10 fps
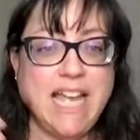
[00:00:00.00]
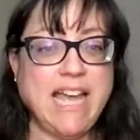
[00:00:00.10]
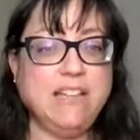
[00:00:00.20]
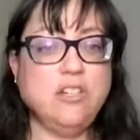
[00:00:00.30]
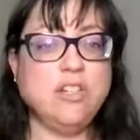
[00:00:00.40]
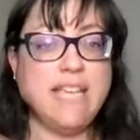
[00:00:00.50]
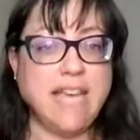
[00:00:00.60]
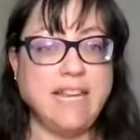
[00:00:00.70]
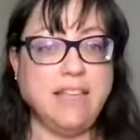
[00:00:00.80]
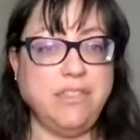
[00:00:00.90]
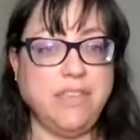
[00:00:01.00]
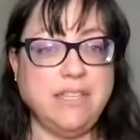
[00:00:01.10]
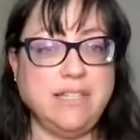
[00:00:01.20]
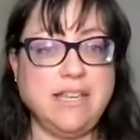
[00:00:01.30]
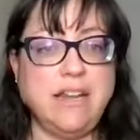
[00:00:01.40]
And you're getting
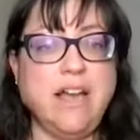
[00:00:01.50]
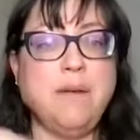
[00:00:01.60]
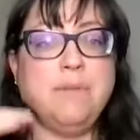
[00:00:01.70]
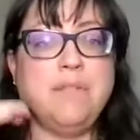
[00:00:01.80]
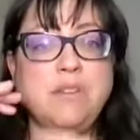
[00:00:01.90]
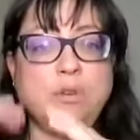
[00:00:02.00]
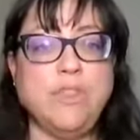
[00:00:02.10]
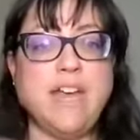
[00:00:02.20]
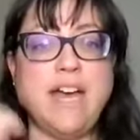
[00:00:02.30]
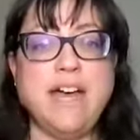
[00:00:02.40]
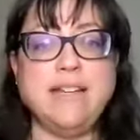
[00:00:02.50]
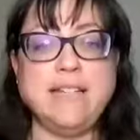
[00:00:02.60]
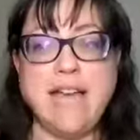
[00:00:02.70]
things set up so that